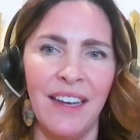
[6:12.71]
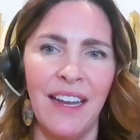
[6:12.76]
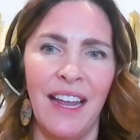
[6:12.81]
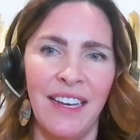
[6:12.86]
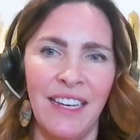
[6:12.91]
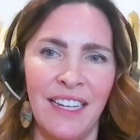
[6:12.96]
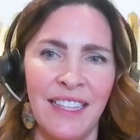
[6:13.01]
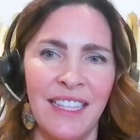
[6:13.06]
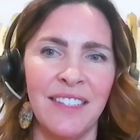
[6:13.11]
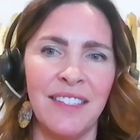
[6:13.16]

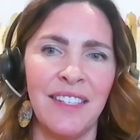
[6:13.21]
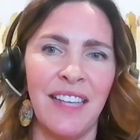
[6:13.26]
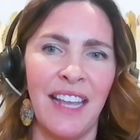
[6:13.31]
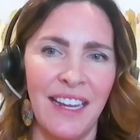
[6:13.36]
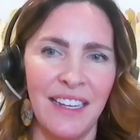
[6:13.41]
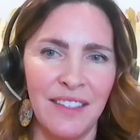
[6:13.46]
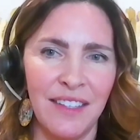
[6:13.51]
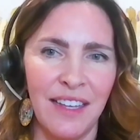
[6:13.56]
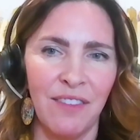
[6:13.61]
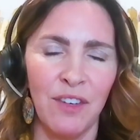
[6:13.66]
And in this
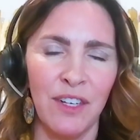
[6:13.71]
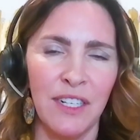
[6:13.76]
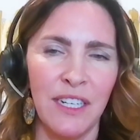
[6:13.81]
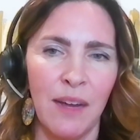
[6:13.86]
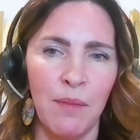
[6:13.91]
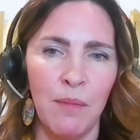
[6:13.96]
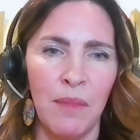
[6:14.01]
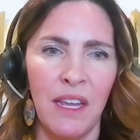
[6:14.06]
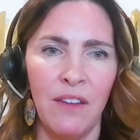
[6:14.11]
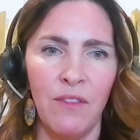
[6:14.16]
case, every
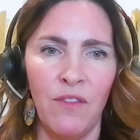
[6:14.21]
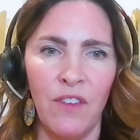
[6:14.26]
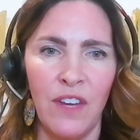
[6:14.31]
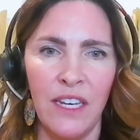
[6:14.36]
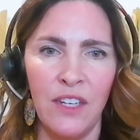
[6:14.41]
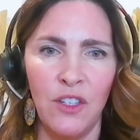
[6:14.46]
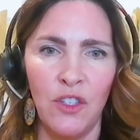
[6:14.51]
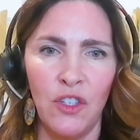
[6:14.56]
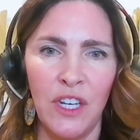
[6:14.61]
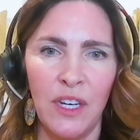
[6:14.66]
time they
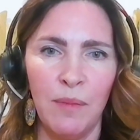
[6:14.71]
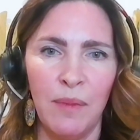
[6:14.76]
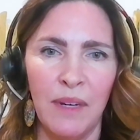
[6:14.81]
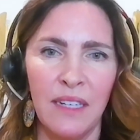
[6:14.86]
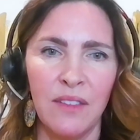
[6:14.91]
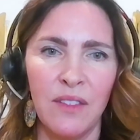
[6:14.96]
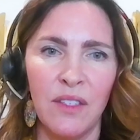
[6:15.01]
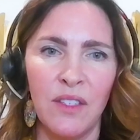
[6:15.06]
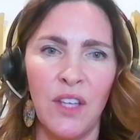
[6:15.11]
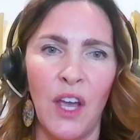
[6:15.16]
feed
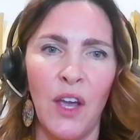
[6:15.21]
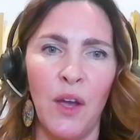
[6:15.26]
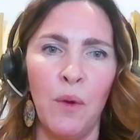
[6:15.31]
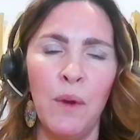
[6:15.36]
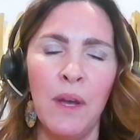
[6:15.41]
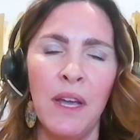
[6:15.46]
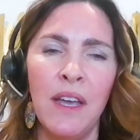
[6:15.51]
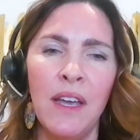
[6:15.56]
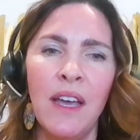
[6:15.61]
SHEBA. So,